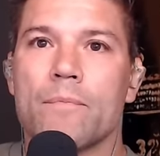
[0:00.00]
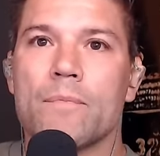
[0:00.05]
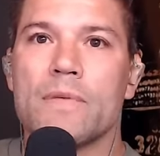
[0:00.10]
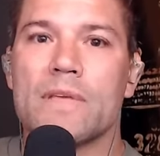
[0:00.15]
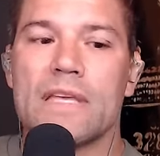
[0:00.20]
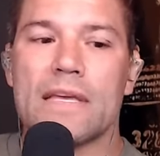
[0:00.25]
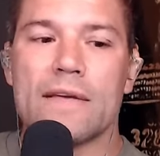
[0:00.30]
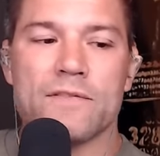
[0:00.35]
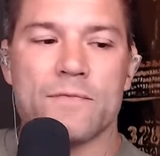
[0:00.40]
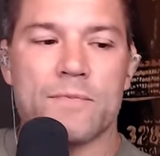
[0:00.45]

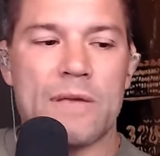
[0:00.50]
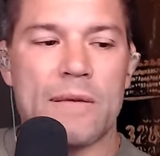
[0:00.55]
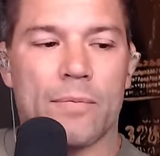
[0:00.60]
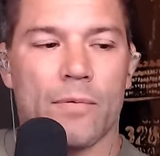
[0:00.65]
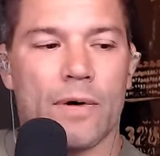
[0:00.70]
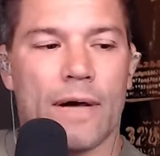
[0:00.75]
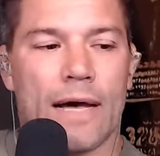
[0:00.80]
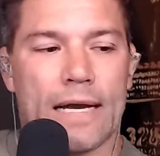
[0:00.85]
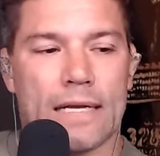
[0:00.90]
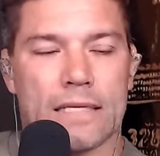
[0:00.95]
gives
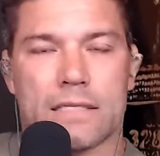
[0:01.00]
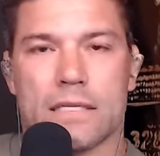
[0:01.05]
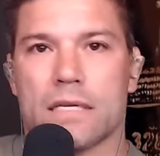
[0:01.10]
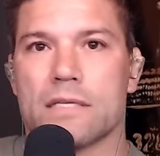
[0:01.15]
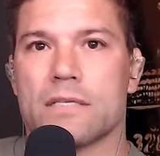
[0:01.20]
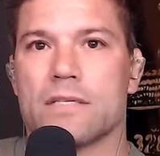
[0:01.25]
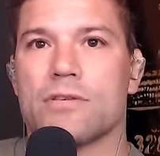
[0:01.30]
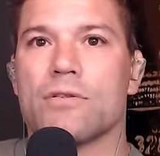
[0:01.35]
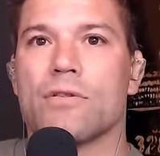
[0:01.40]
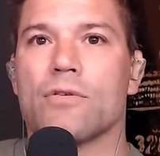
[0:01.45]
people
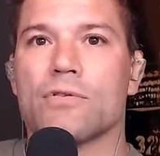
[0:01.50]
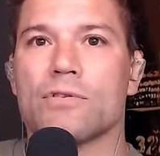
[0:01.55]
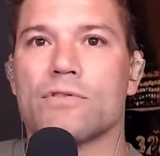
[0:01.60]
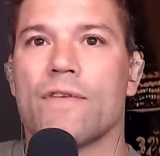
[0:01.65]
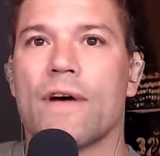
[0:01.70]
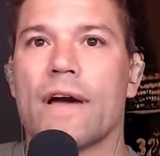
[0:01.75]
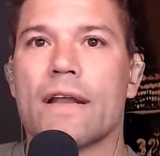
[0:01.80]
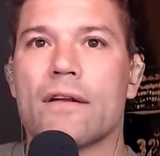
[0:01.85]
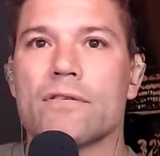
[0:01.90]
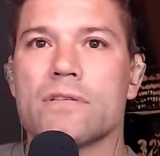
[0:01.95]
access to those
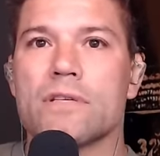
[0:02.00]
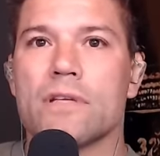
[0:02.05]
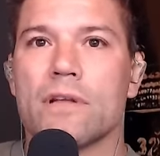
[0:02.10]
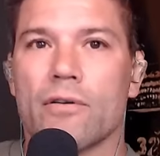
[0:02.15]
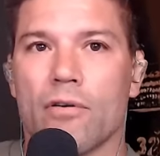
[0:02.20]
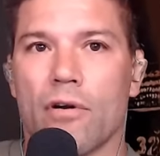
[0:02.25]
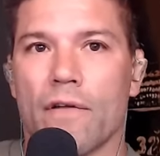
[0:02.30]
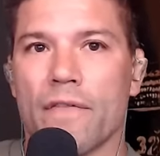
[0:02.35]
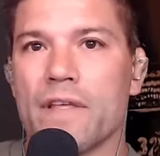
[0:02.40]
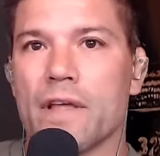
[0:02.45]
fighters that
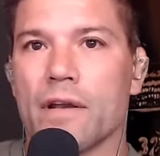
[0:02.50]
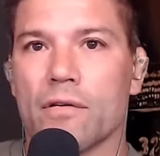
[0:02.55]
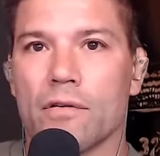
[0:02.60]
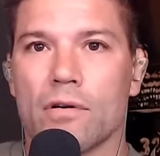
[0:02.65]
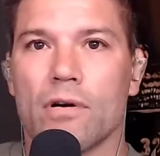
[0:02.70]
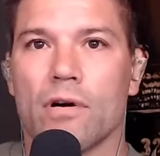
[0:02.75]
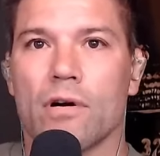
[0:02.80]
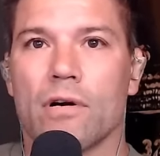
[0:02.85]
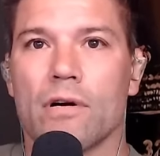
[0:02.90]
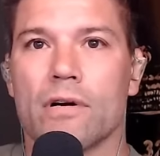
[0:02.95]
are on the
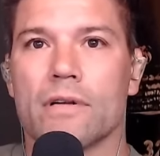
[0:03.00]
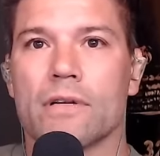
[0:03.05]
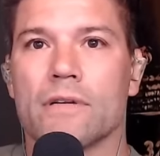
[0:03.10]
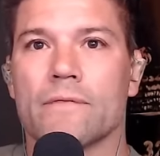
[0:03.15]
undercard,